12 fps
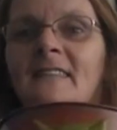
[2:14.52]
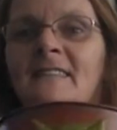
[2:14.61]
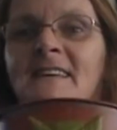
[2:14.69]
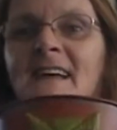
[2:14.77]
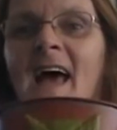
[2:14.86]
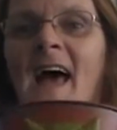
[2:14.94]

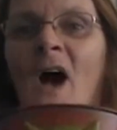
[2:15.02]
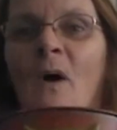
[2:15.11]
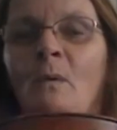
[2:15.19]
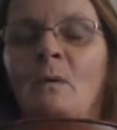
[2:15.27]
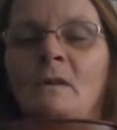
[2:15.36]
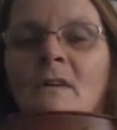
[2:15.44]
the
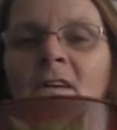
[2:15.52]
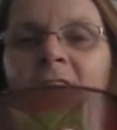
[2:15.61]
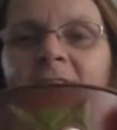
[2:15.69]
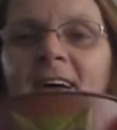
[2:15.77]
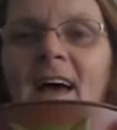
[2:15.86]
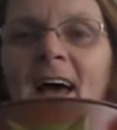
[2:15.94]
owl
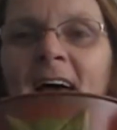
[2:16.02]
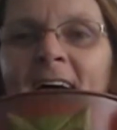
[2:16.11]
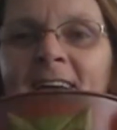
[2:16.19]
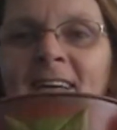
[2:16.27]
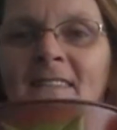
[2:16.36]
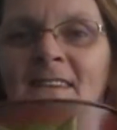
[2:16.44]

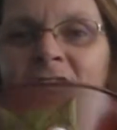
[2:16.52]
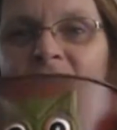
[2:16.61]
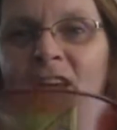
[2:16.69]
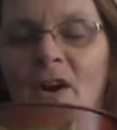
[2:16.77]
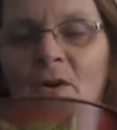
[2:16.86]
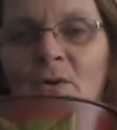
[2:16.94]
and the
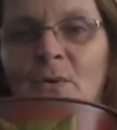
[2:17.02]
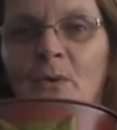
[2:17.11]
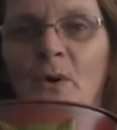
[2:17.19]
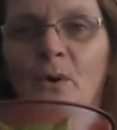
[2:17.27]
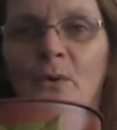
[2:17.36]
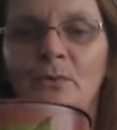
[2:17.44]

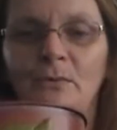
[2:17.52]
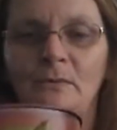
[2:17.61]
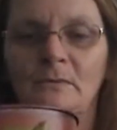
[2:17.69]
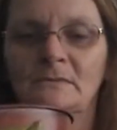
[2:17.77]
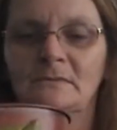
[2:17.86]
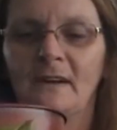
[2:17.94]
scarecrow.
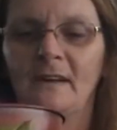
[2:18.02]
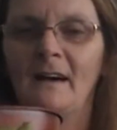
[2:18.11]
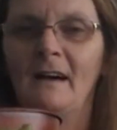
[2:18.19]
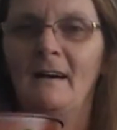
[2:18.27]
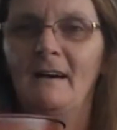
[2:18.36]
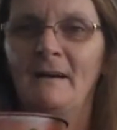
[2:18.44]

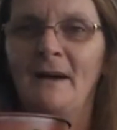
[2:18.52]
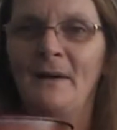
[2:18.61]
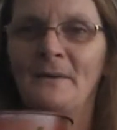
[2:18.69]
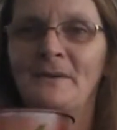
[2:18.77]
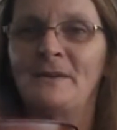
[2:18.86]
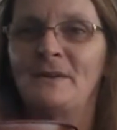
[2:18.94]
Oh,
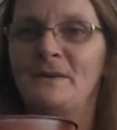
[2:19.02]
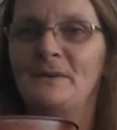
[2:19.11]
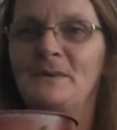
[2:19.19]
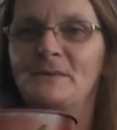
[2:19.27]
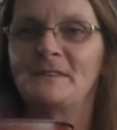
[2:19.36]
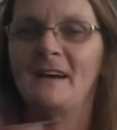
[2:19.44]
how
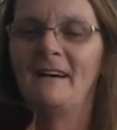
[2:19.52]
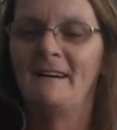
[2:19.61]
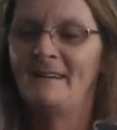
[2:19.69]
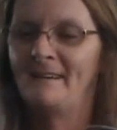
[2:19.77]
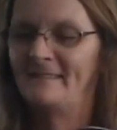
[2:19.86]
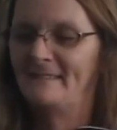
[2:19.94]
cute,
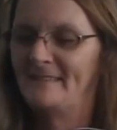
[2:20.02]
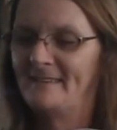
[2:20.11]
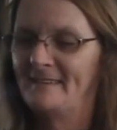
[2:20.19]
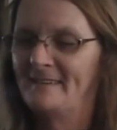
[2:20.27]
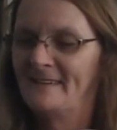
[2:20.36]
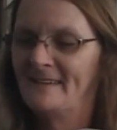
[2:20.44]
huh?
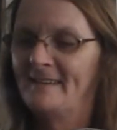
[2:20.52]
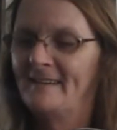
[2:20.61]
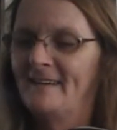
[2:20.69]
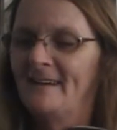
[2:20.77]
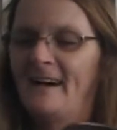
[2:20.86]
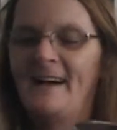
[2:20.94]

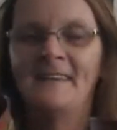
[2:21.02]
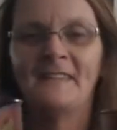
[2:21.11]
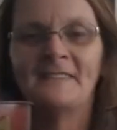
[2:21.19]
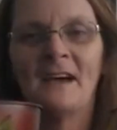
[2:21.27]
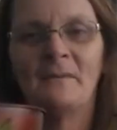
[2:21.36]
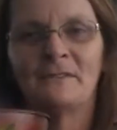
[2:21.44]
I
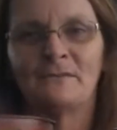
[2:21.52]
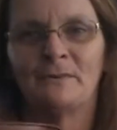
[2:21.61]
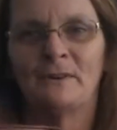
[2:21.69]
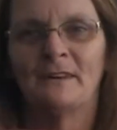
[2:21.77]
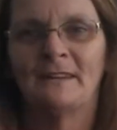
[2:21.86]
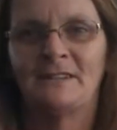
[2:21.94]
thought that was
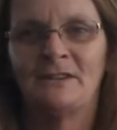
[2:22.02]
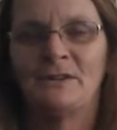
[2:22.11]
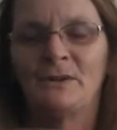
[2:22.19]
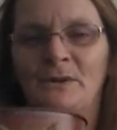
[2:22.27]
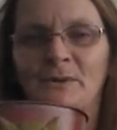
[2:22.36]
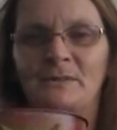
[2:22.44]
really
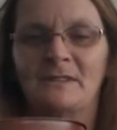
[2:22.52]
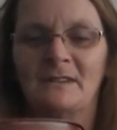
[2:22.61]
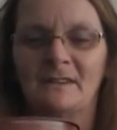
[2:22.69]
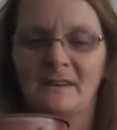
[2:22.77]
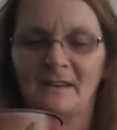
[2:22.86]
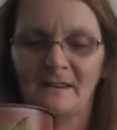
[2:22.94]
cute.
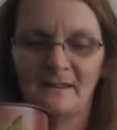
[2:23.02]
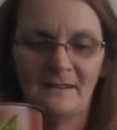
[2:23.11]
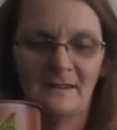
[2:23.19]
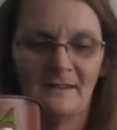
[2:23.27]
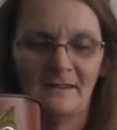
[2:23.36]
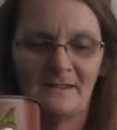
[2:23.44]

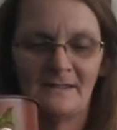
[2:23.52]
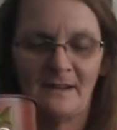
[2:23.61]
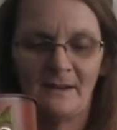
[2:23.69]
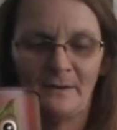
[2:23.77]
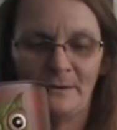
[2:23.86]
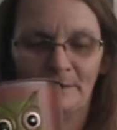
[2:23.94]

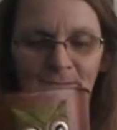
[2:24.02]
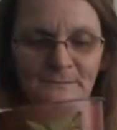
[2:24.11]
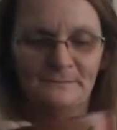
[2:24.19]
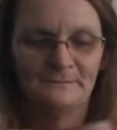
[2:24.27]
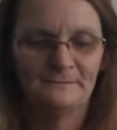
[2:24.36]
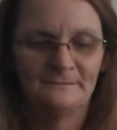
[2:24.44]
So,
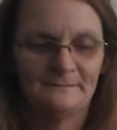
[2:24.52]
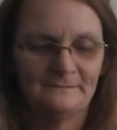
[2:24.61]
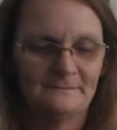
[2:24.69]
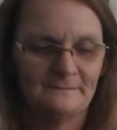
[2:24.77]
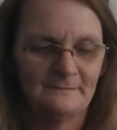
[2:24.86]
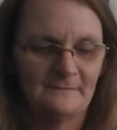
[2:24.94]

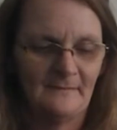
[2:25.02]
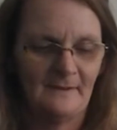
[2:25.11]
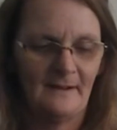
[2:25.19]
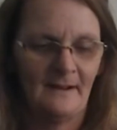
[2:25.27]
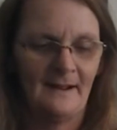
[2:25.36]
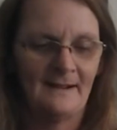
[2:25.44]

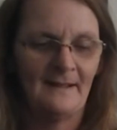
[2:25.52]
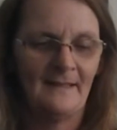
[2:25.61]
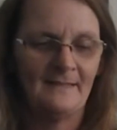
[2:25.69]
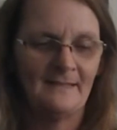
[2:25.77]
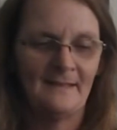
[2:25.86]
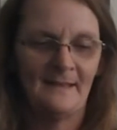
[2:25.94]
I
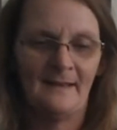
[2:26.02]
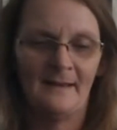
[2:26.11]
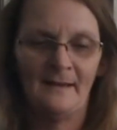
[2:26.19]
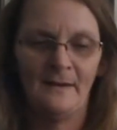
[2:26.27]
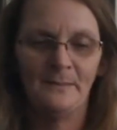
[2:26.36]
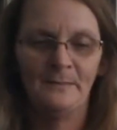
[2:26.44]
got
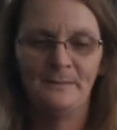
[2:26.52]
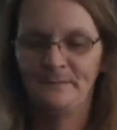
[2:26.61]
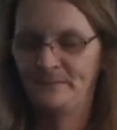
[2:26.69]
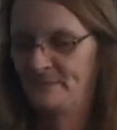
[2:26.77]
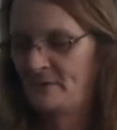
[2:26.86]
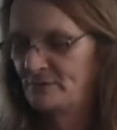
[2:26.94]
them.
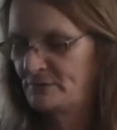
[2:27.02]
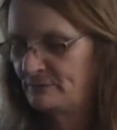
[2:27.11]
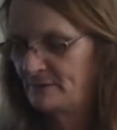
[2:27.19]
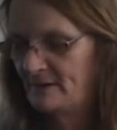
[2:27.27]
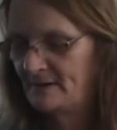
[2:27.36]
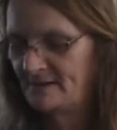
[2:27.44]
Those are
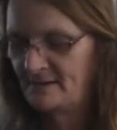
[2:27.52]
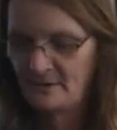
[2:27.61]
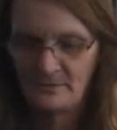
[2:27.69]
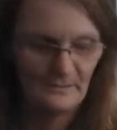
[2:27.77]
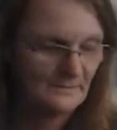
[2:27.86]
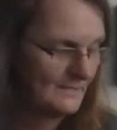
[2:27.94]
really
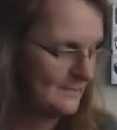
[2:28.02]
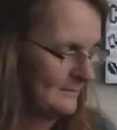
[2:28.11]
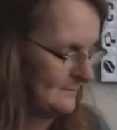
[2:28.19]
cute.